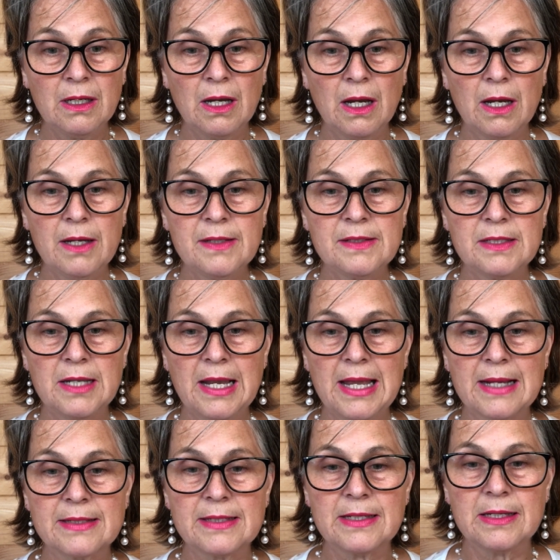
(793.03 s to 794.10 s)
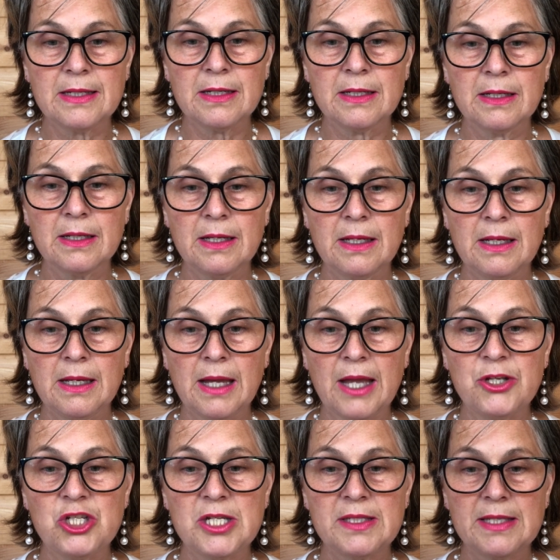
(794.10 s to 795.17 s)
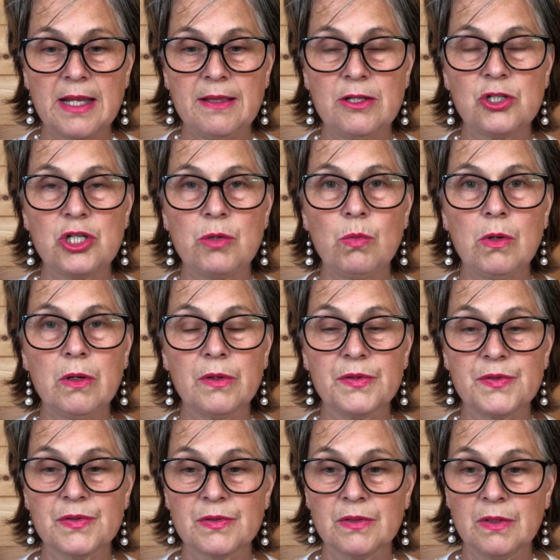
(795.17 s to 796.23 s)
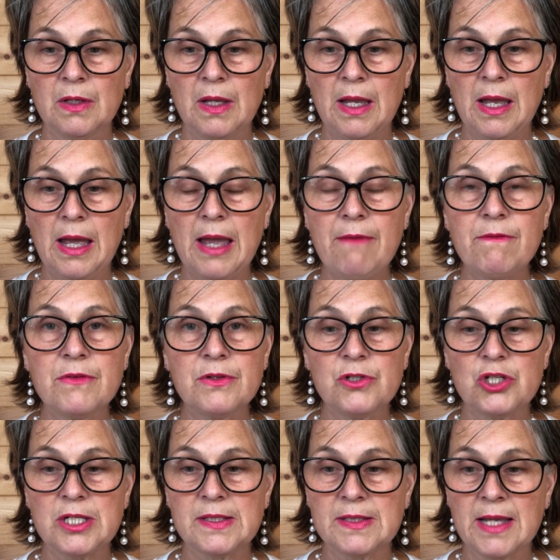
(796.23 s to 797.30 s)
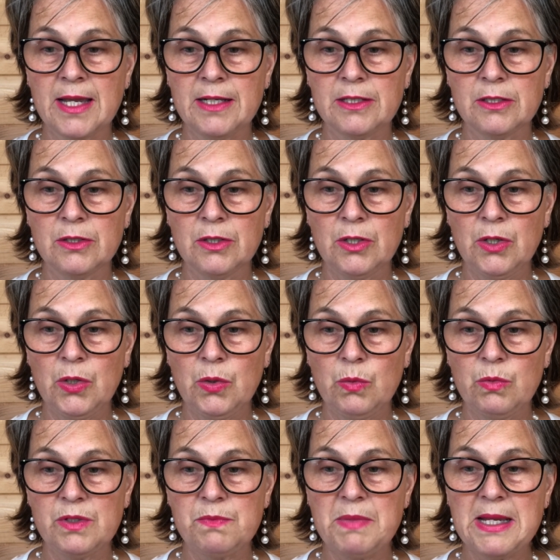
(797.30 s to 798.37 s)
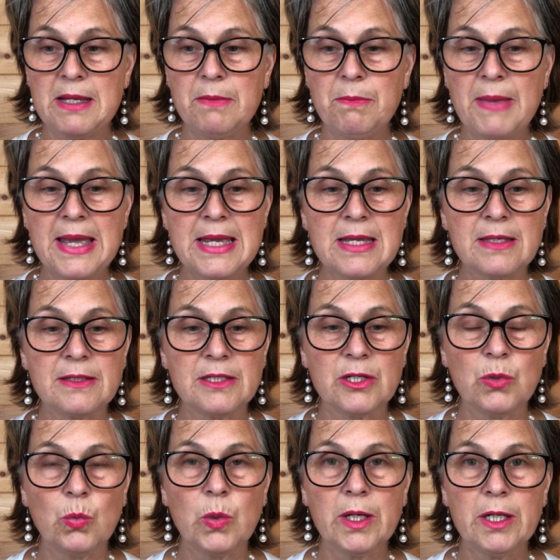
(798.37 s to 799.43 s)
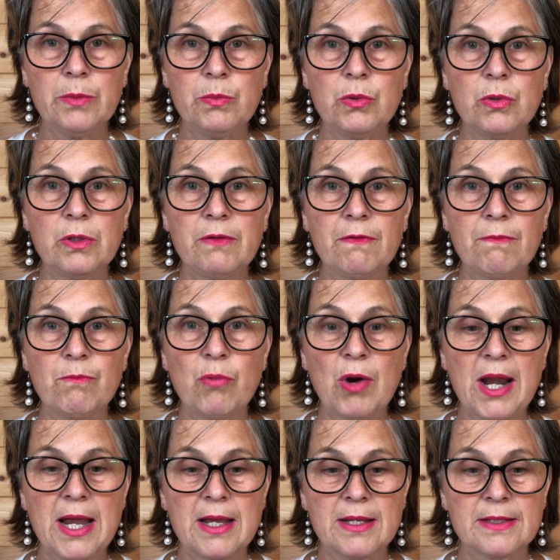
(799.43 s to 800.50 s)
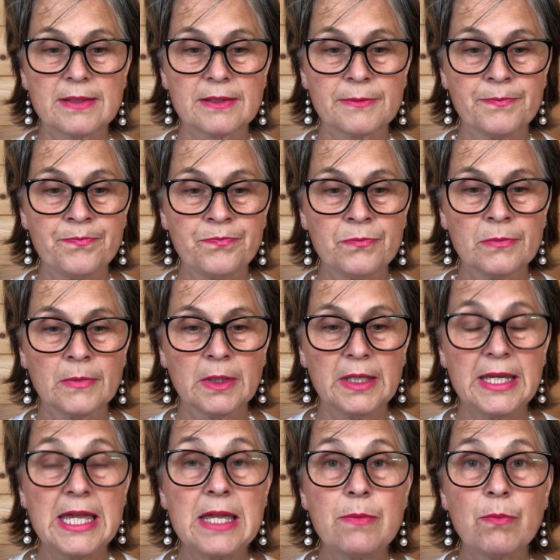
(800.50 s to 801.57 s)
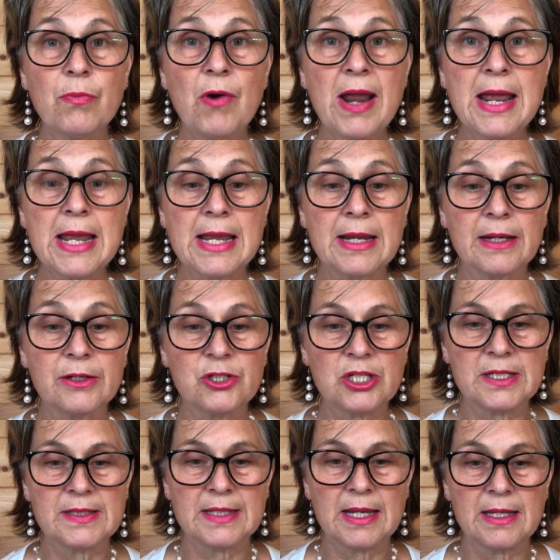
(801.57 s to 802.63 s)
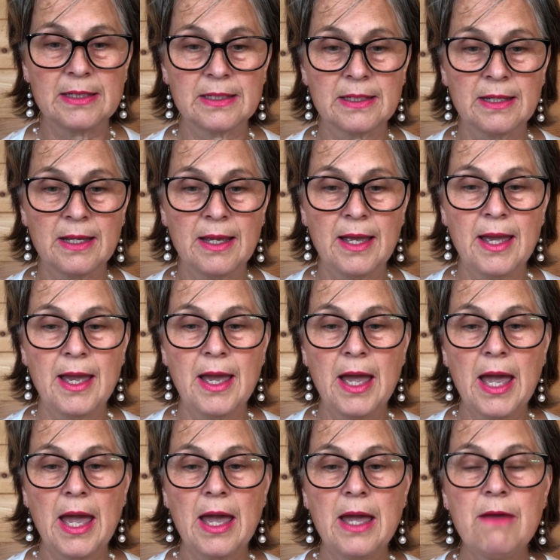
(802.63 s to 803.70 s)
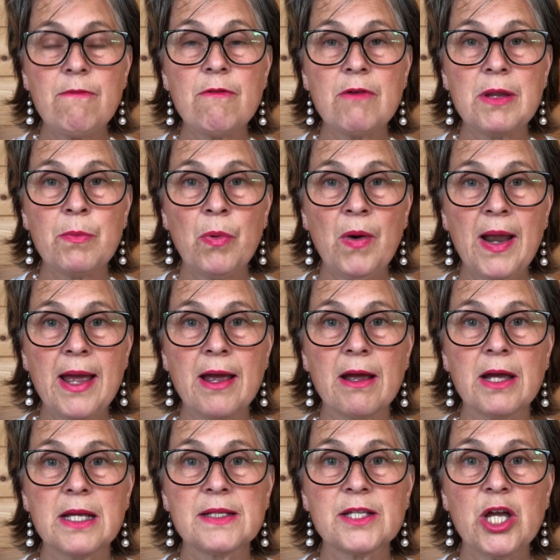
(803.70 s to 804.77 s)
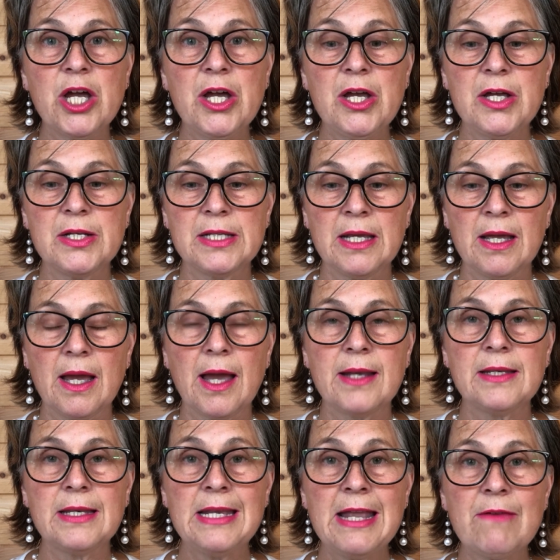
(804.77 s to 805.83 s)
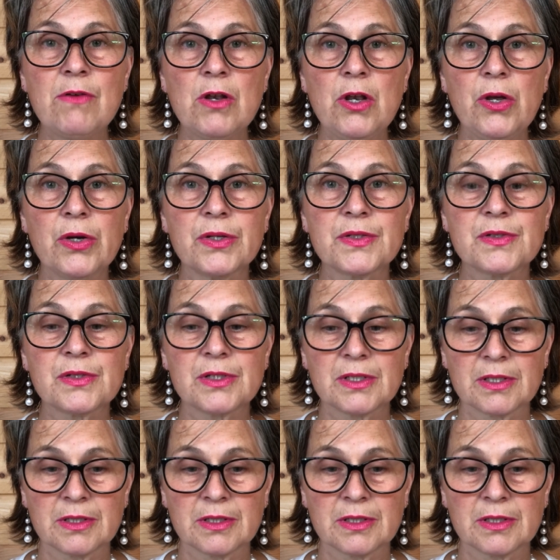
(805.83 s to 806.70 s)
asked Alexia, and she said that she was. Heaven, she said, was being bathed in a whirlpool of prayers. "Keep praying," she said. "Every prayer is heard and never lost."